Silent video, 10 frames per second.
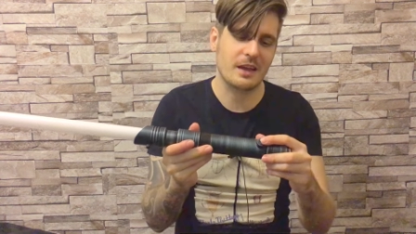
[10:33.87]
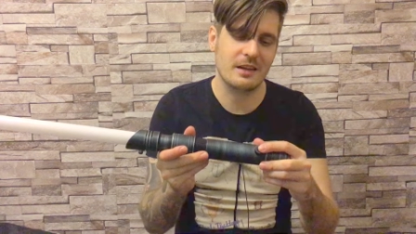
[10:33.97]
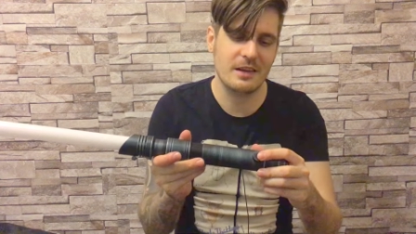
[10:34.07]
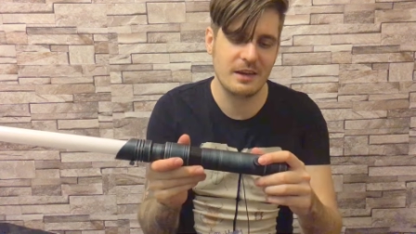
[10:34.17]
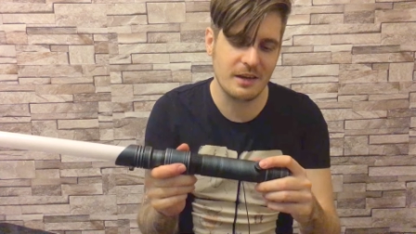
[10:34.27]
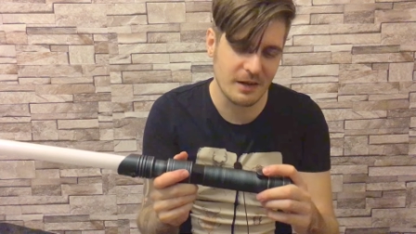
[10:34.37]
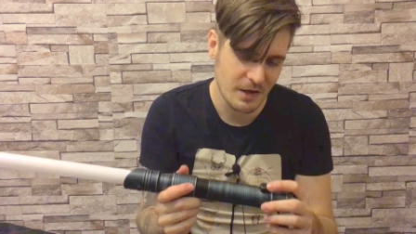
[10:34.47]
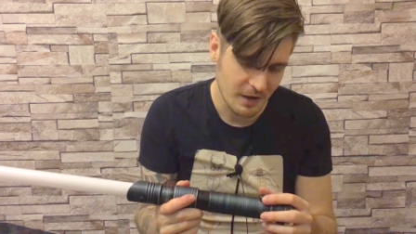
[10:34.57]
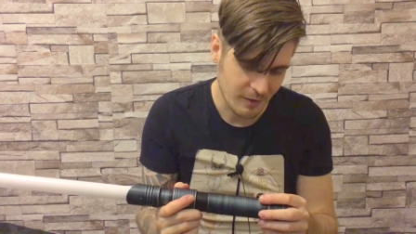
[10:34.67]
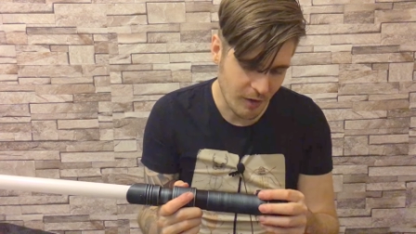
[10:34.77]
the
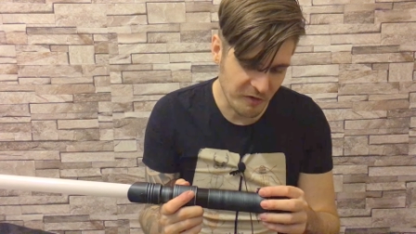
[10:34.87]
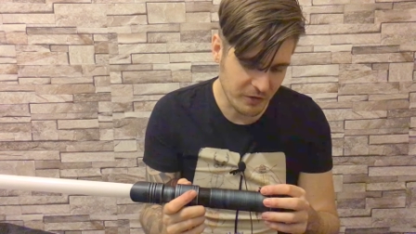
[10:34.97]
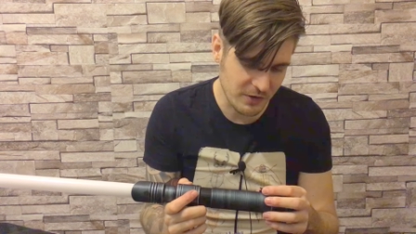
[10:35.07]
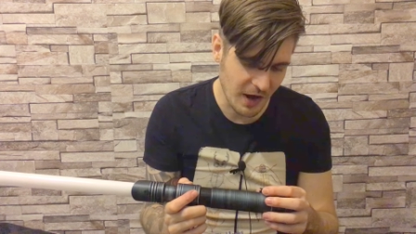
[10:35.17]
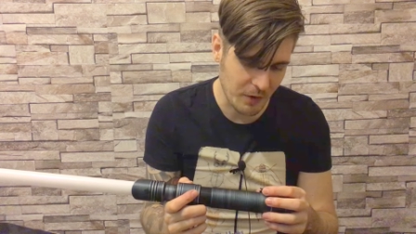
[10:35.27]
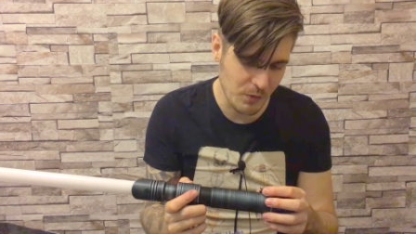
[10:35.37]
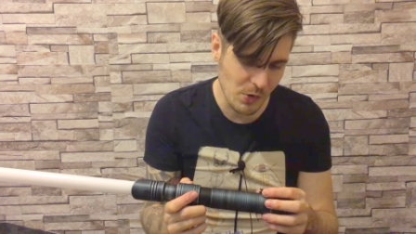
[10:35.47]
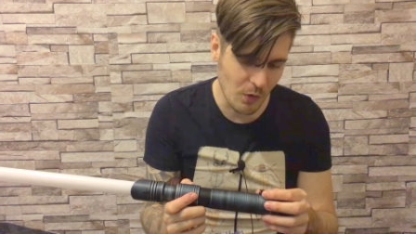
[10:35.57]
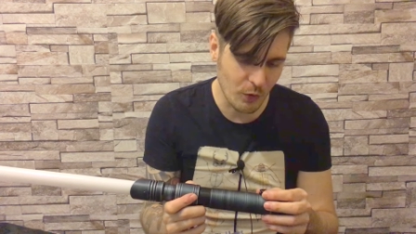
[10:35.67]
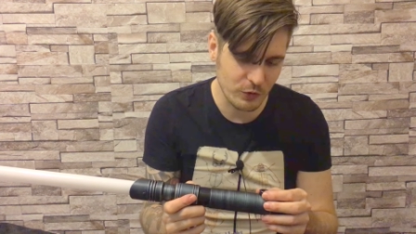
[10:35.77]
Covertec
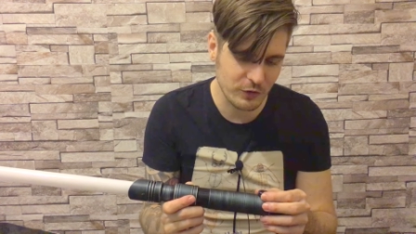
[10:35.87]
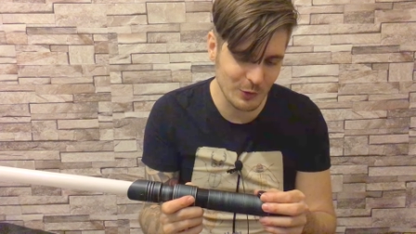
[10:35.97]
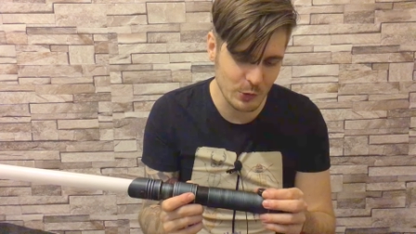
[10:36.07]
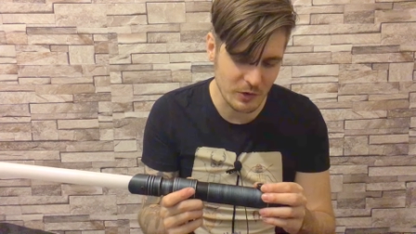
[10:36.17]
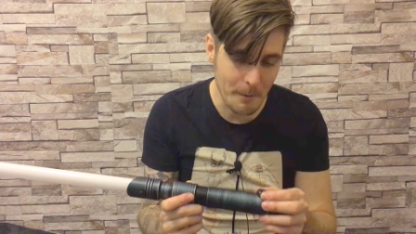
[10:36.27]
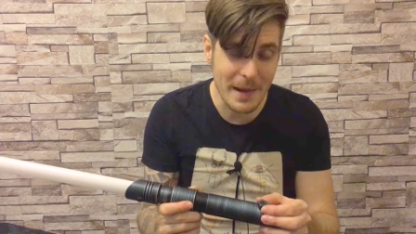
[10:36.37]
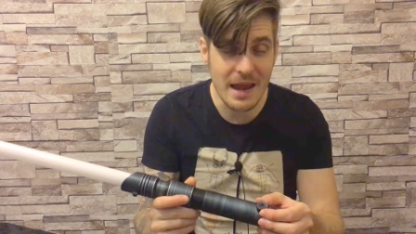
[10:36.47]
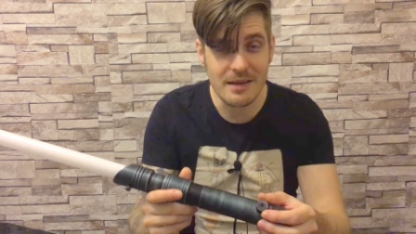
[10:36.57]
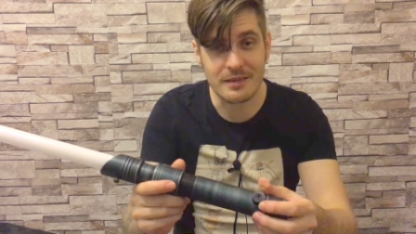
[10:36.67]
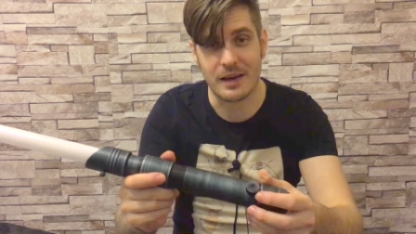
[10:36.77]
wheel also looks
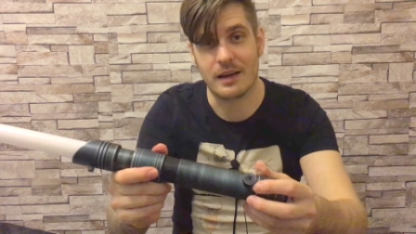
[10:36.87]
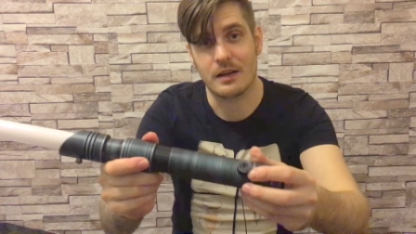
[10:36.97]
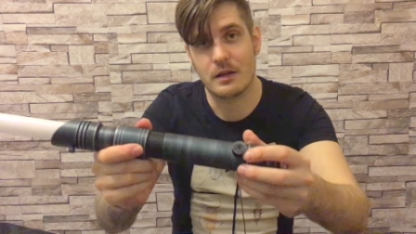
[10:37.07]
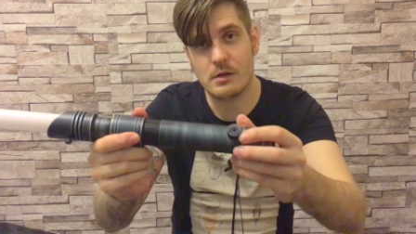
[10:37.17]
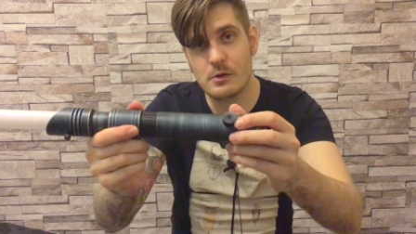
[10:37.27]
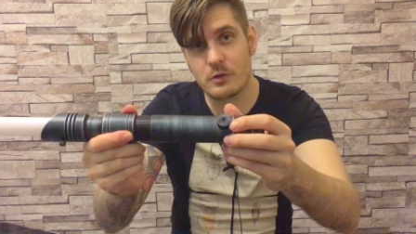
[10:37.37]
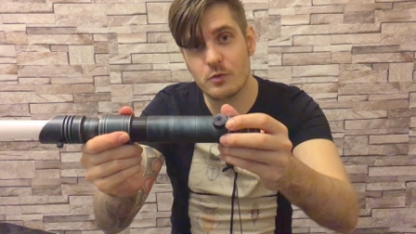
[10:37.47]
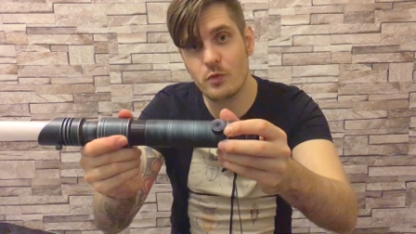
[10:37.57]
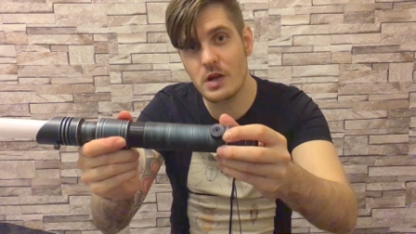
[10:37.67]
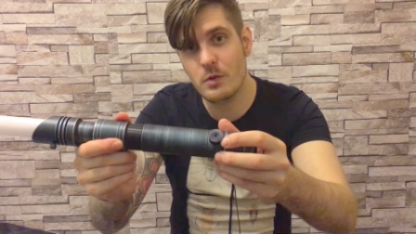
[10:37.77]
amazing looks
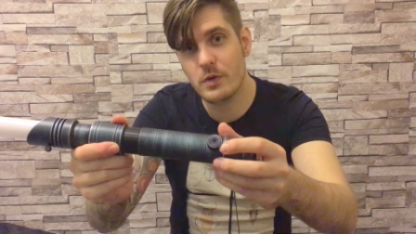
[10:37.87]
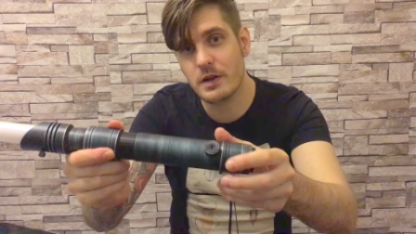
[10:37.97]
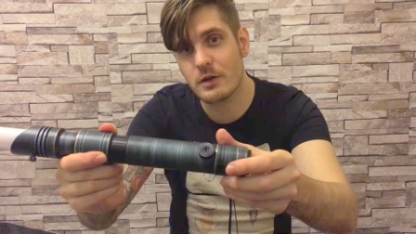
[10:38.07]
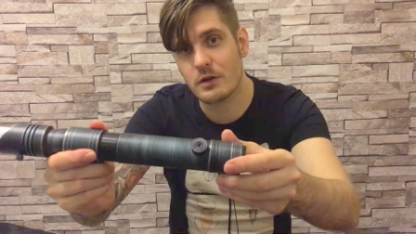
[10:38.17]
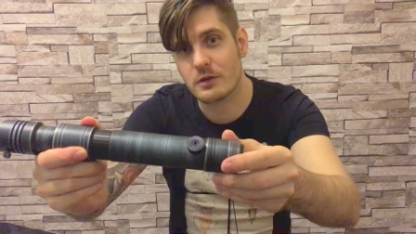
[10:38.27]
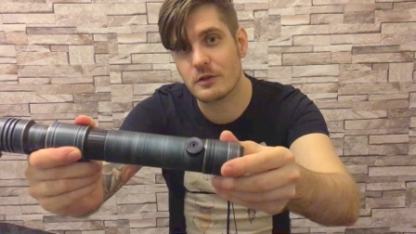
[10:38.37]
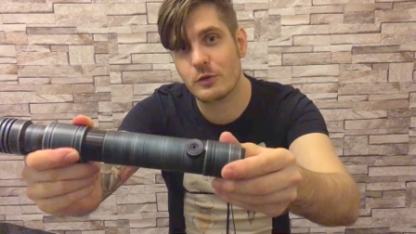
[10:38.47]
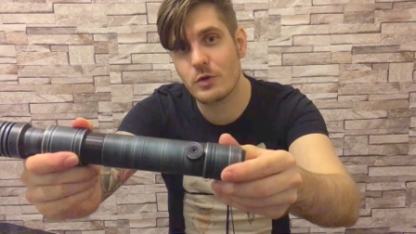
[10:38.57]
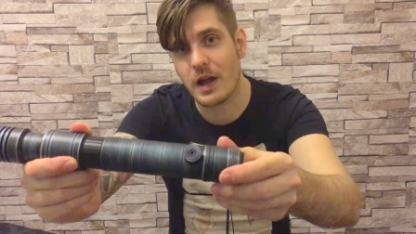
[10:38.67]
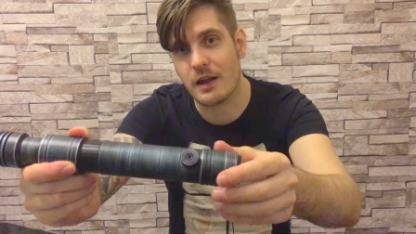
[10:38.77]
really really good just
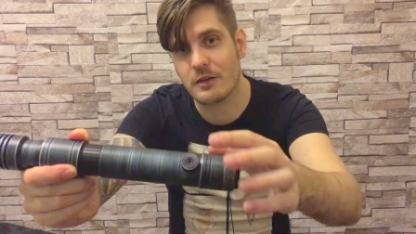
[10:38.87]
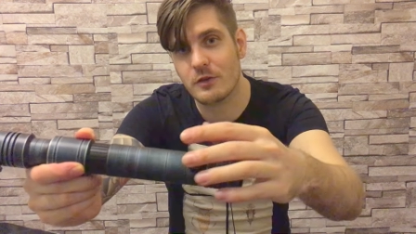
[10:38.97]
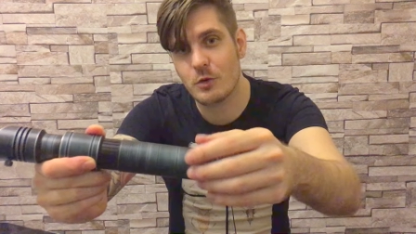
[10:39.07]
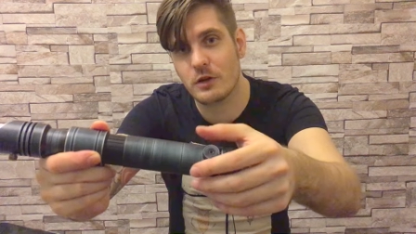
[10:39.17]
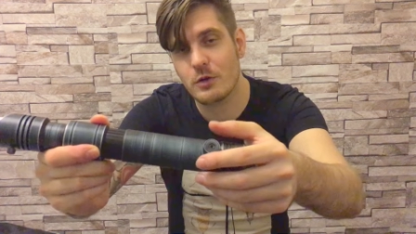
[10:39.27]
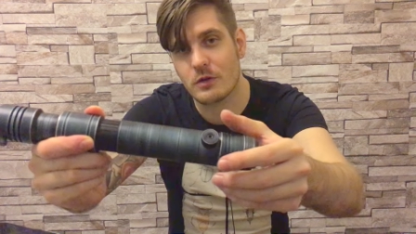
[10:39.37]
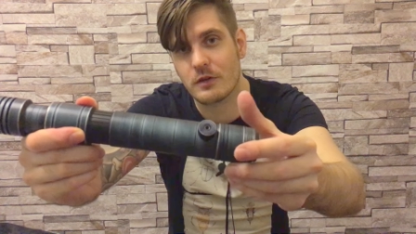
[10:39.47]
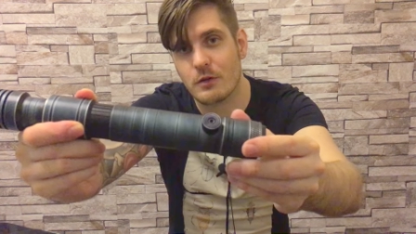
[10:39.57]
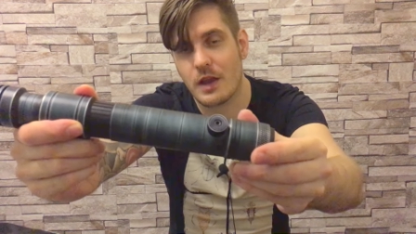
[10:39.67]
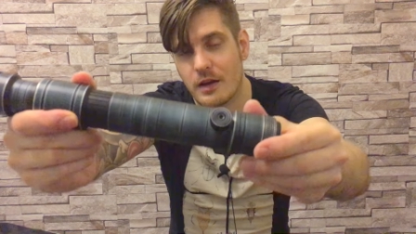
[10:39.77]
look at it so cute
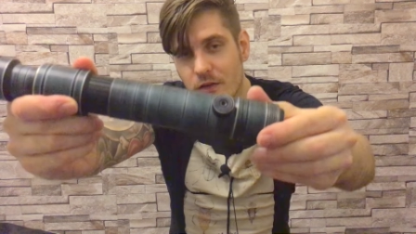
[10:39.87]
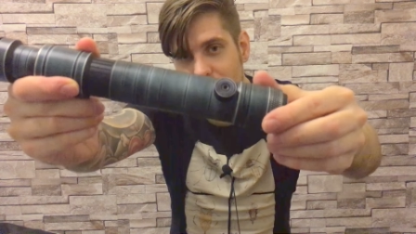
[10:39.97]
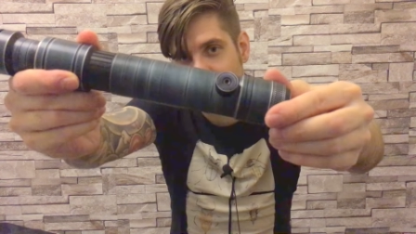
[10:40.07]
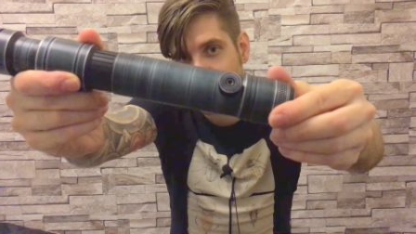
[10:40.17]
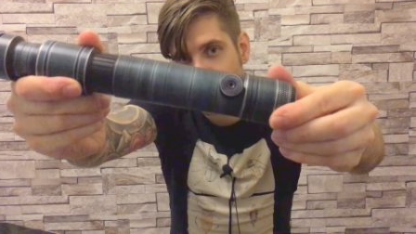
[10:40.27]
so nice